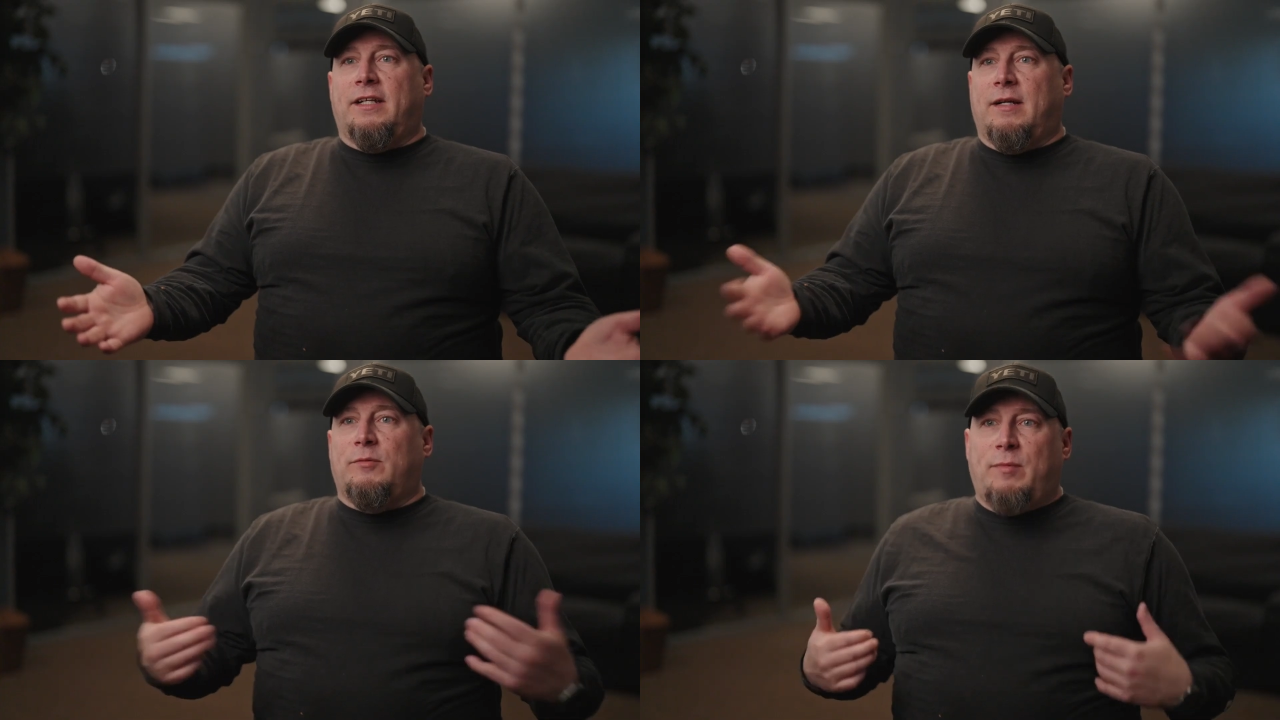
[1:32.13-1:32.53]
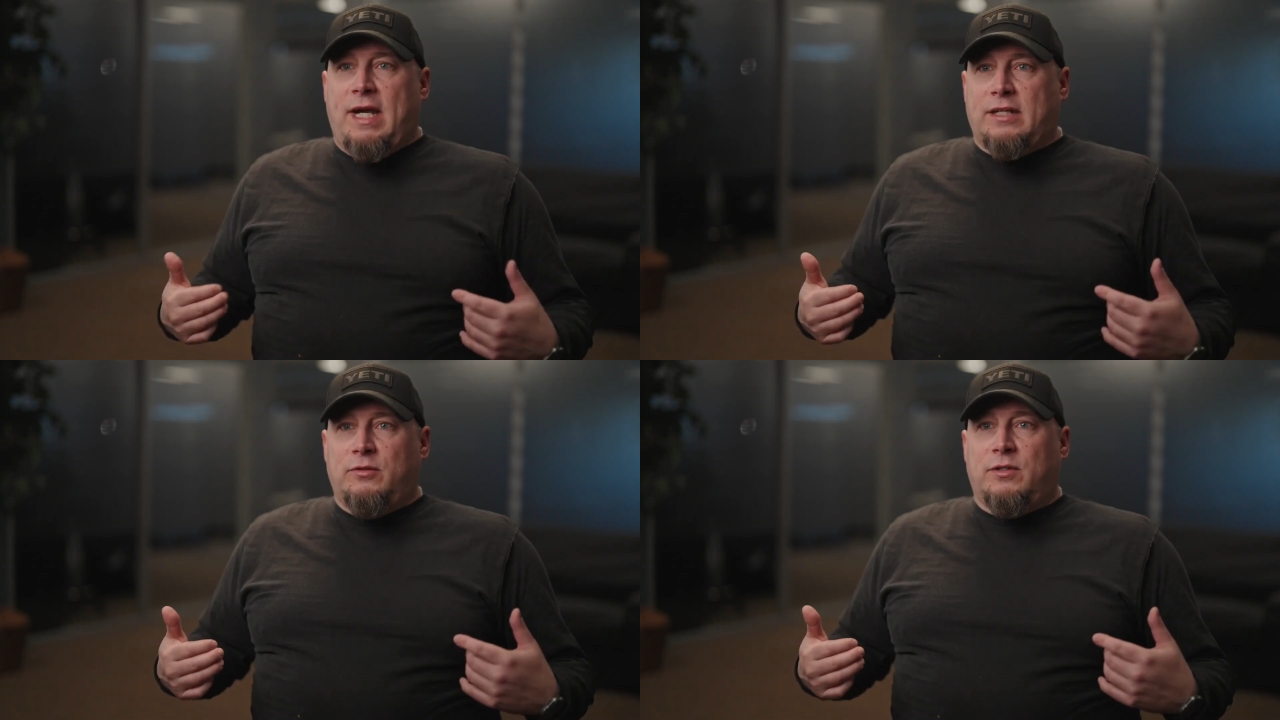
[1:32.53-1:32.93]
it comes
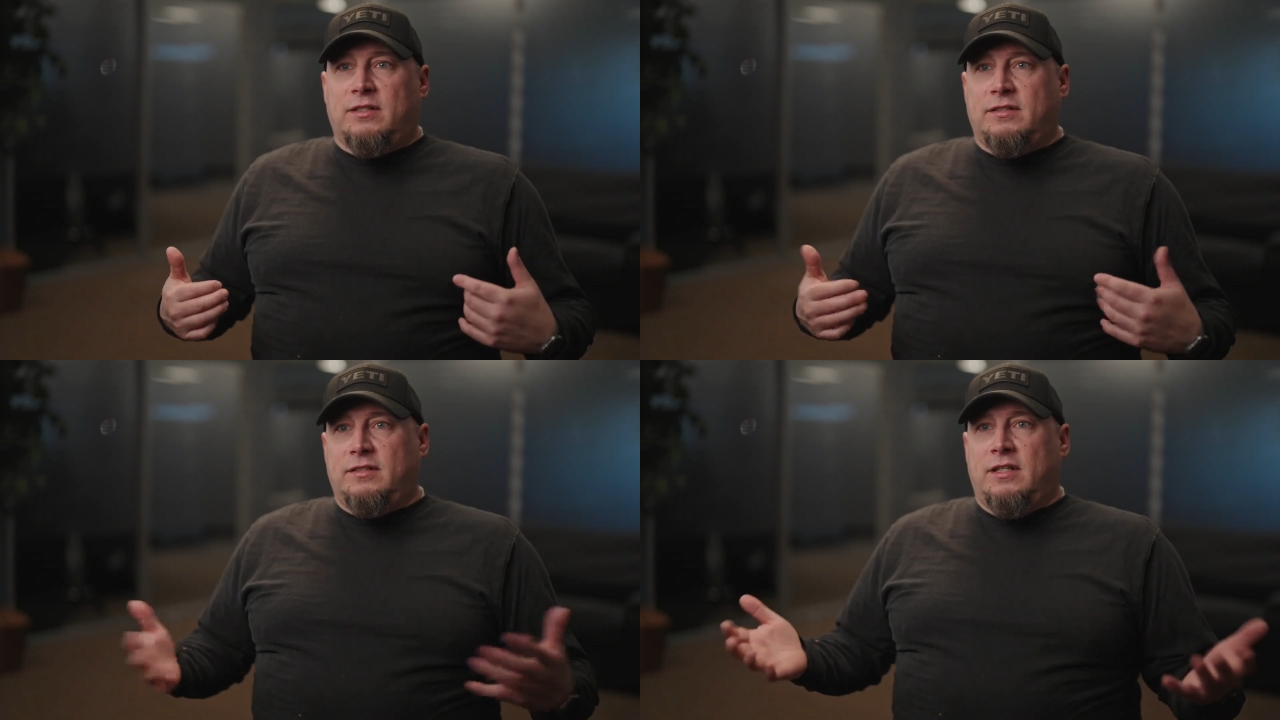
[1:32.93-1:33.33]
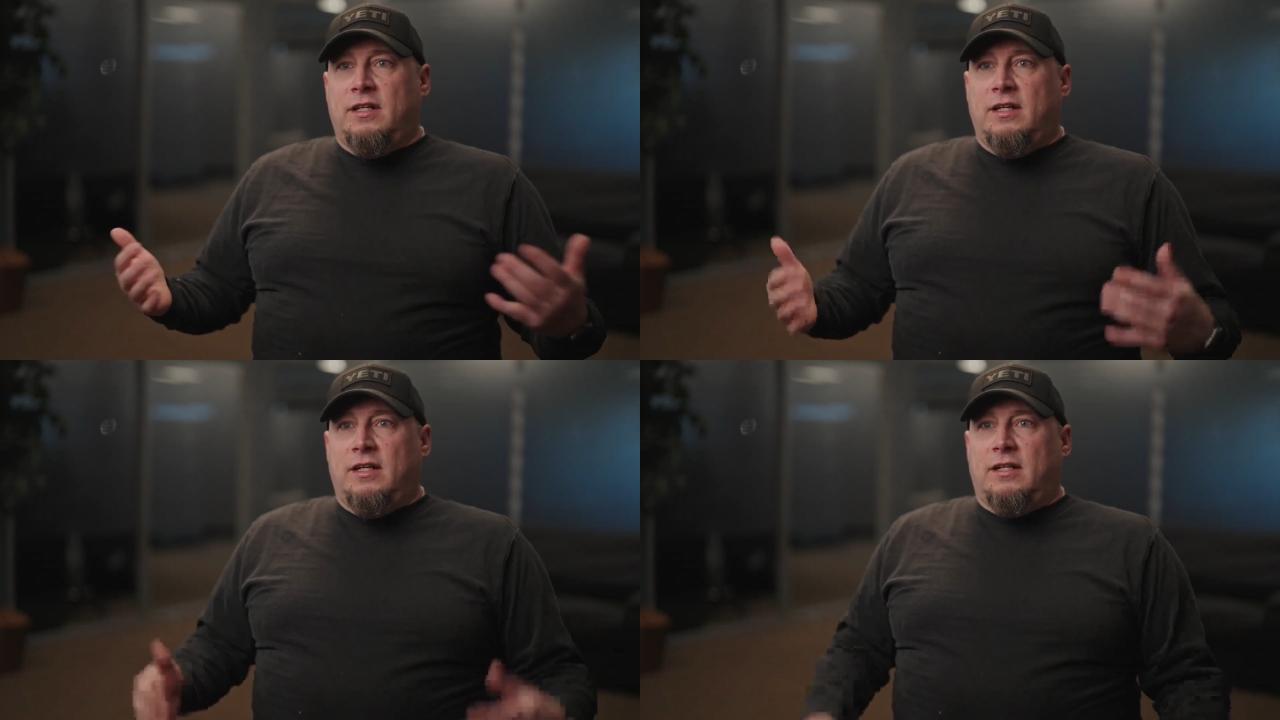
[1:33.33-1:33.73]
back to us
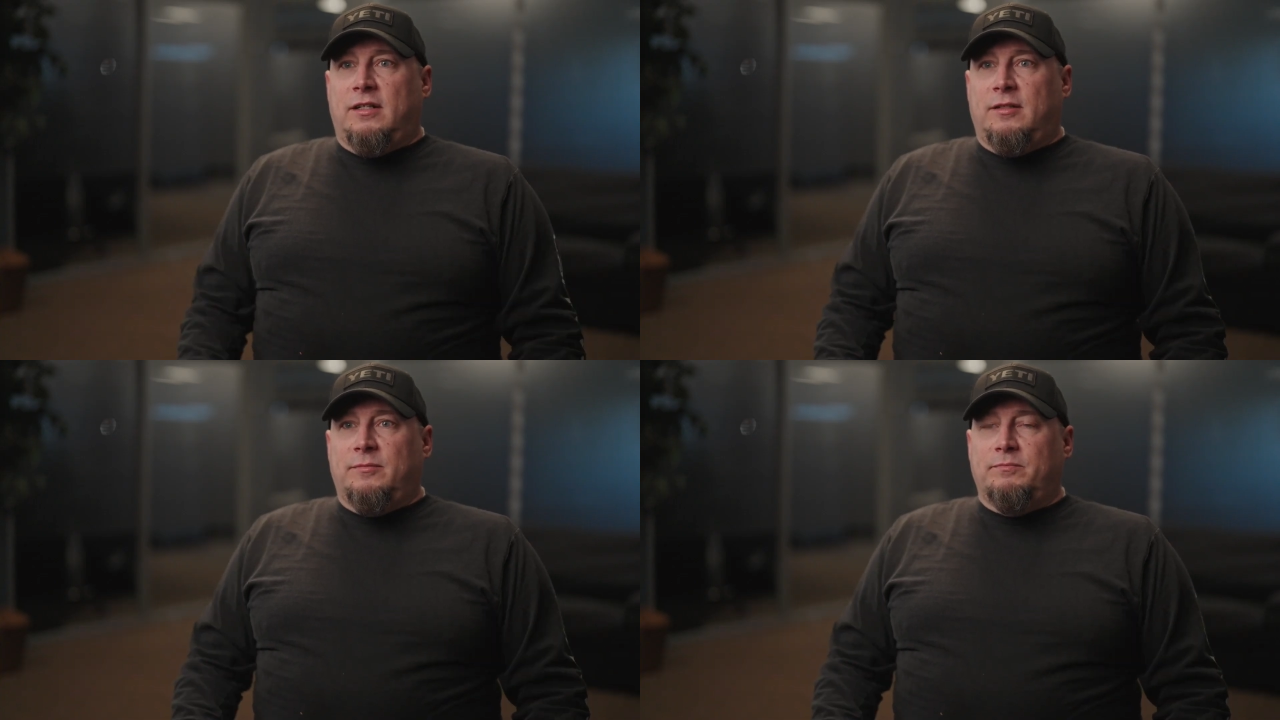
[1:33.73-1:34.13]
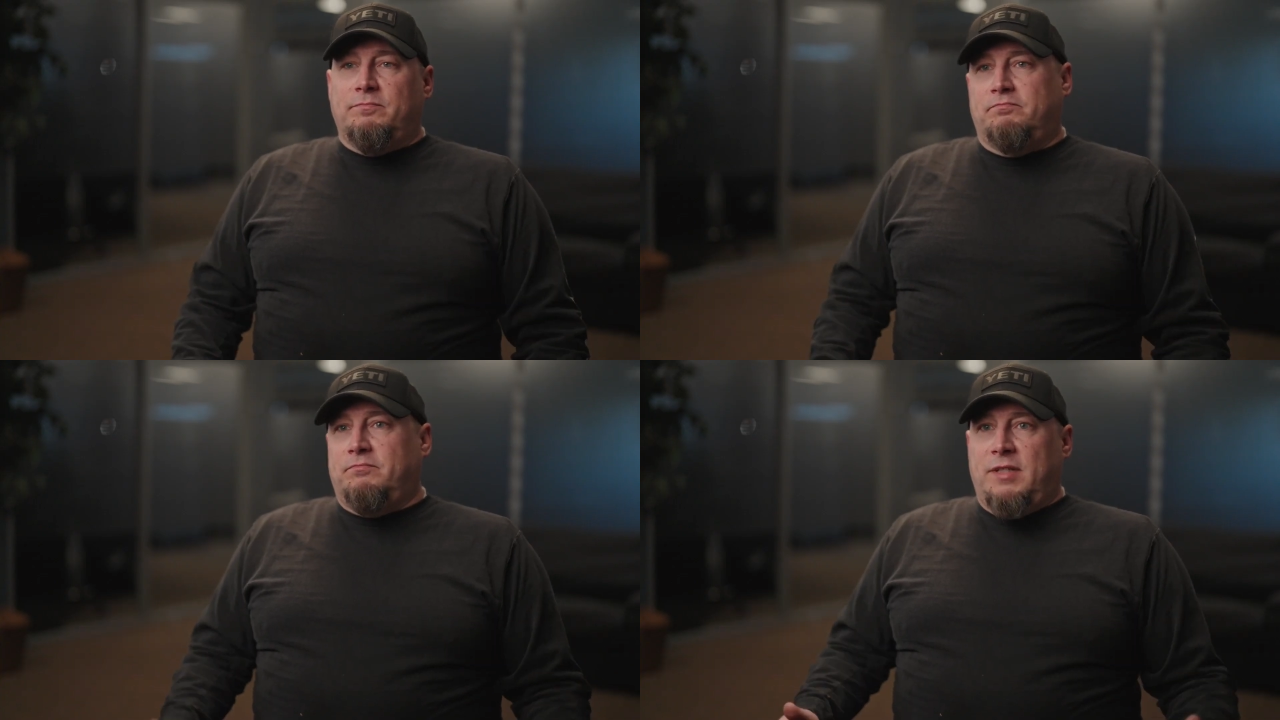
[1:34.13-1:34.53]

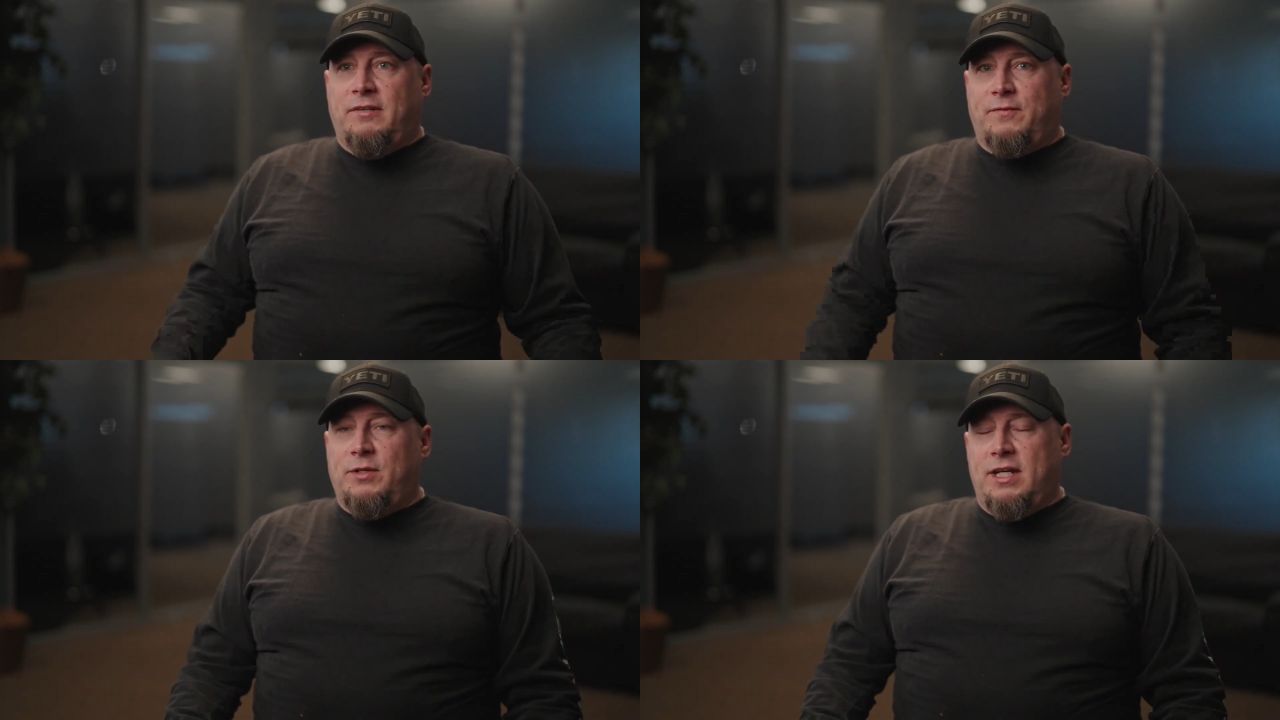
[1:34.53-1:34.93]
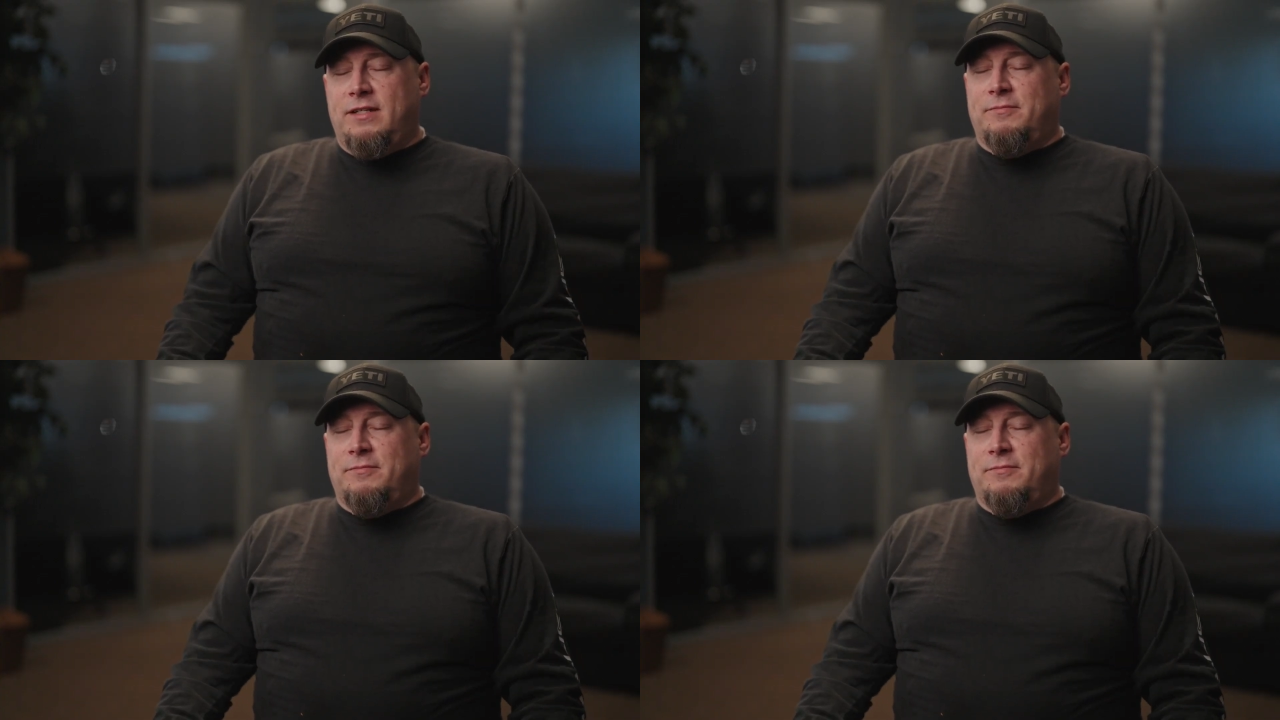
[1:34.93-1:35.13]
in a few days.